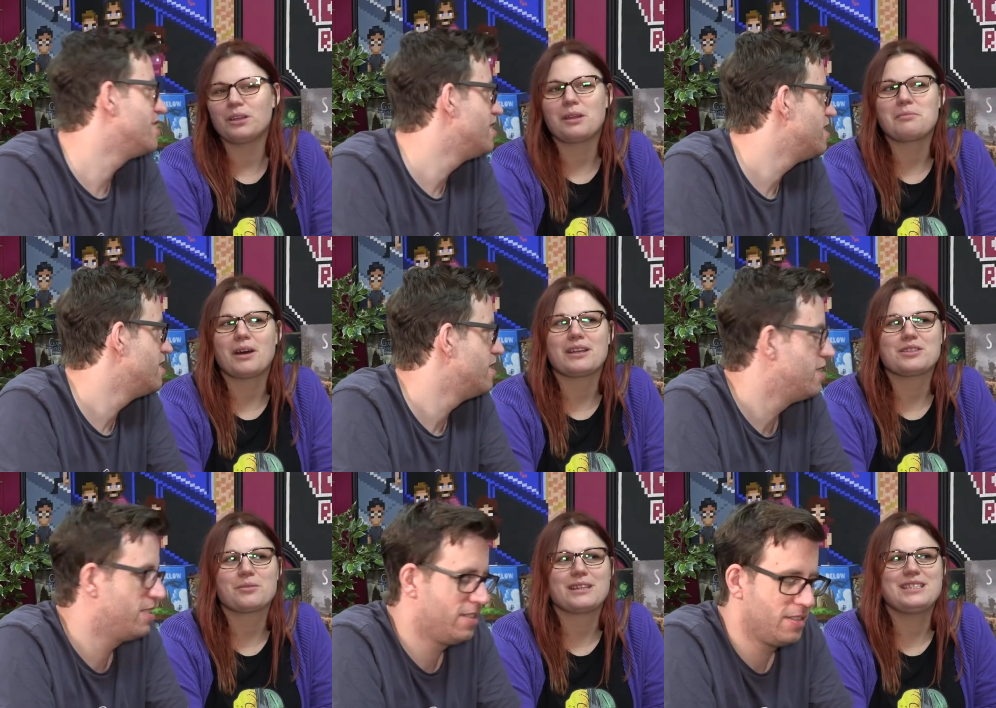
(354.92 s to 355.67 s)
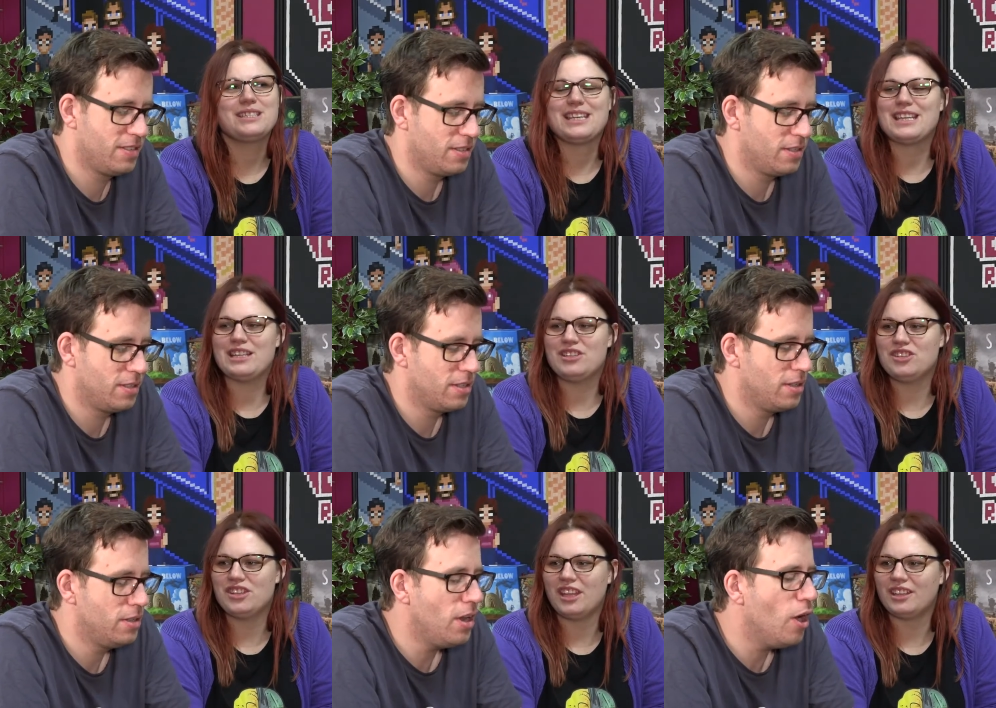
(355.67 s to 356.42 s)
Speaker 1: Well, am I 20
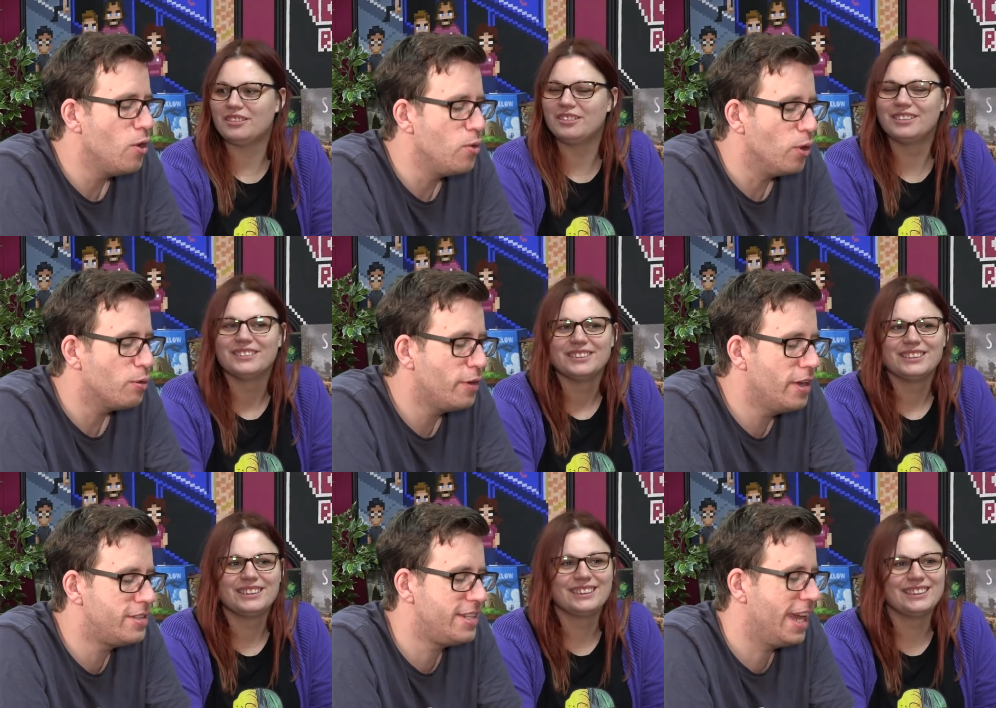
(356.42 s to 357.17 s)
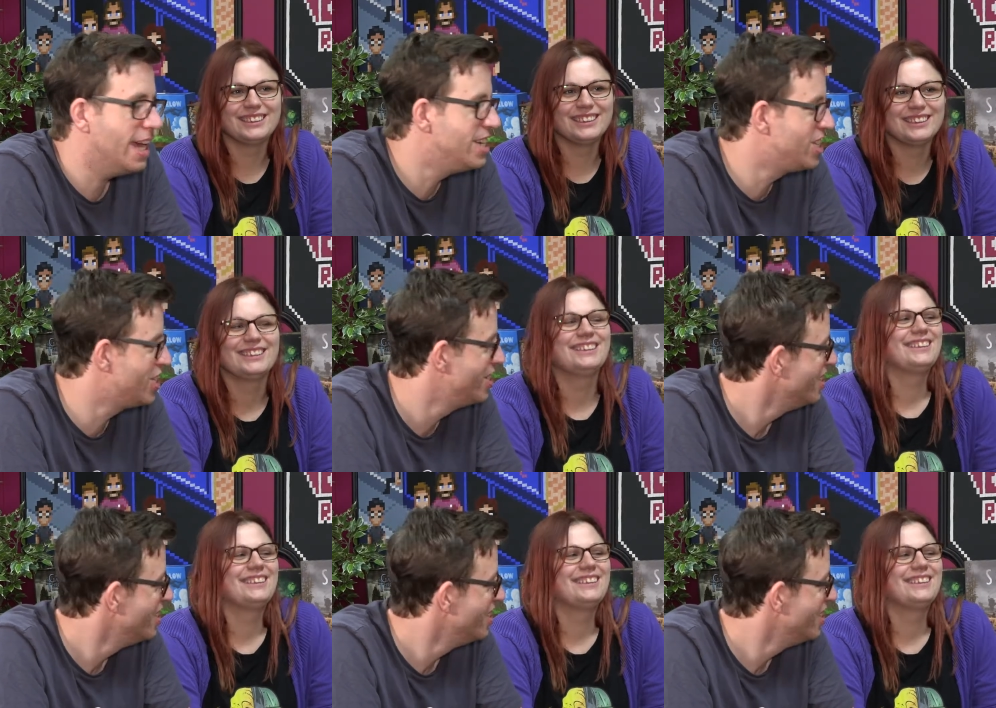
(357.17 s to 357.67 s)
ish?
Speaker 2: No, you're 30 ish.